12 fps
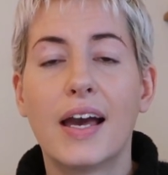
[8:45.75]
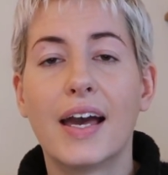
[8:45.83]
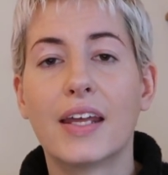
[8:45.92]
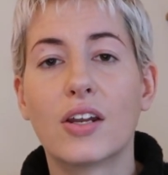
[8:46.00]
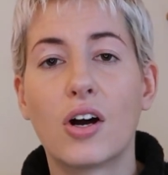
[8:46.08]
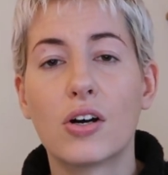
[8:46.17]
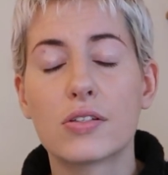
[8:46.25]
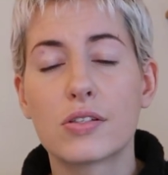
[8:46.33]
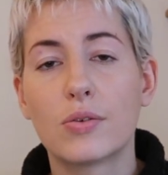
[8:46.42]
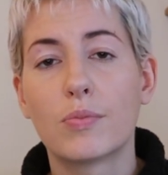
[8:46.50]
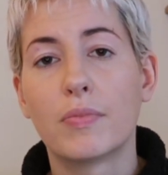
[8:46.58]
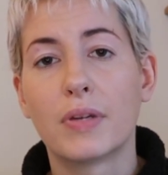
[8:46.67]
And
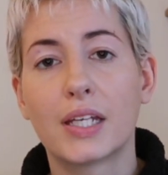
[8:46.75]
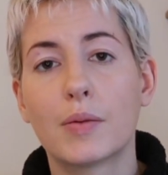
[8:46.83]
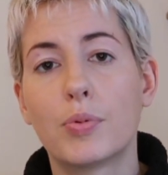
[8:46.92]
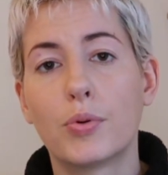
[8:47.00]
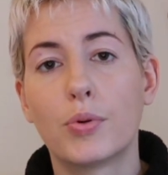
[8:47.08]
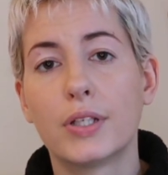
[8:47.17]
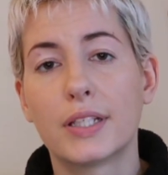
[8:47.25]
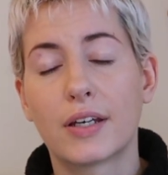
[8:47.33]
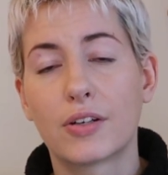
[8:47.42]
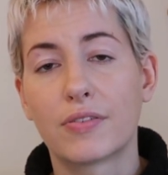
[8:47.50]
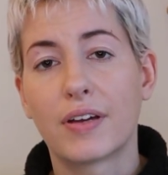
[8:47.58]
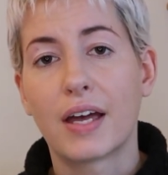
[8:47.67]
also make a point
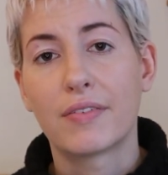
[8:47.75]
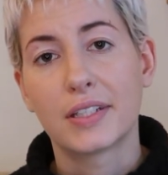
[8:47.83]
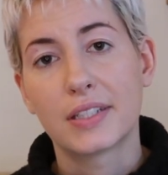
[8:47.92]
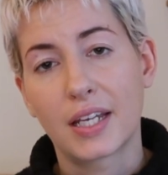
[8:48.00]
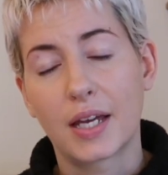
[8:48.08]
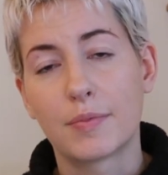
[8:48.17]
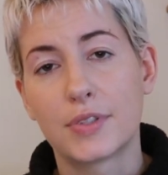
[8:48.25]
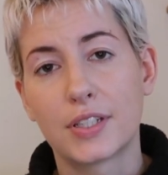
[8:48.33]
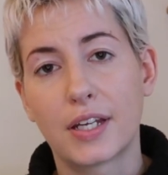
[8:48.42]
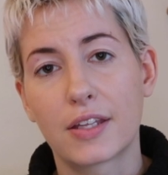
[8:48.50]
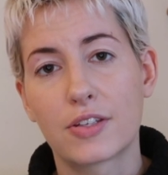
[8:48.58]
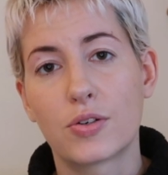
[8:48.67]
out of having time
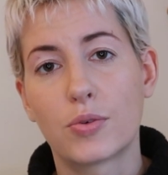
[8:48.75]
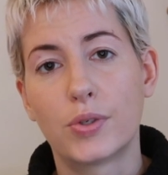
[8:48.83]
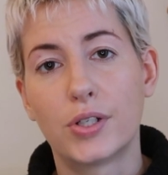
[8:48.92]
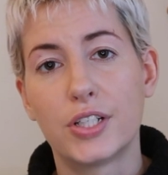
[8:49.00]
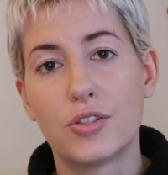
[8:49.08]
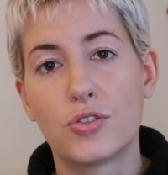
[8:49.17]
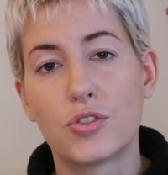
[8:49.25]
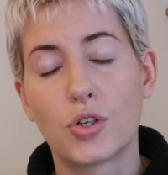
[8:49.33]
together where you